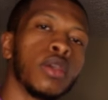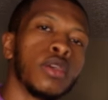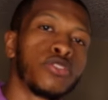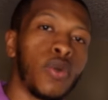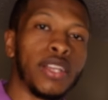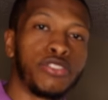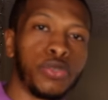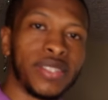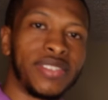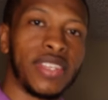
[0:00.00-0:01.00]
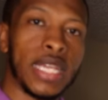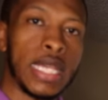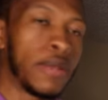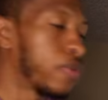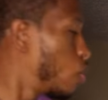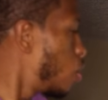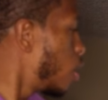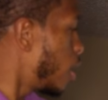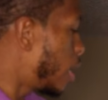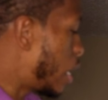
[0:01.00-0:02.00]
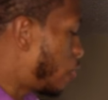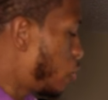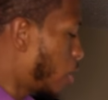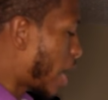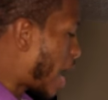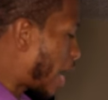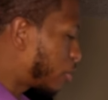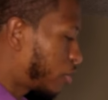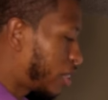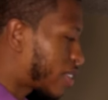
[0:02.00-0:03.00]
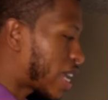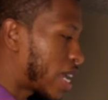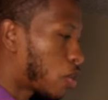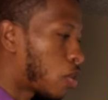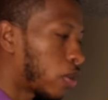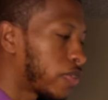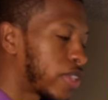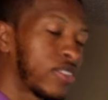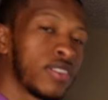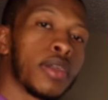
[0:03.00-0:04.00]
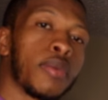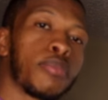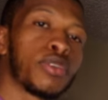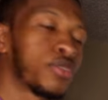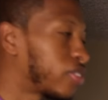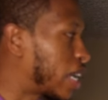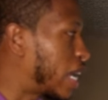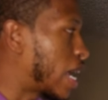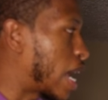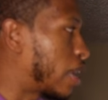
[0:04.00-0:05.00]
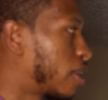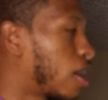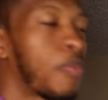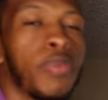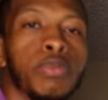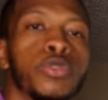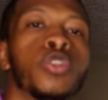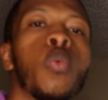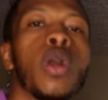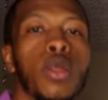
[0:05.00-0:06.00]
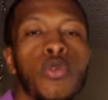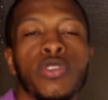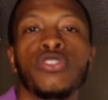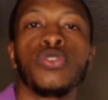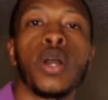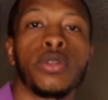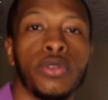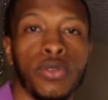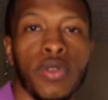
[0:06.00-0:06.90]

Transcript: So as you can see, if you were to actually take all of these numbers and add it up, you're well over $200,000,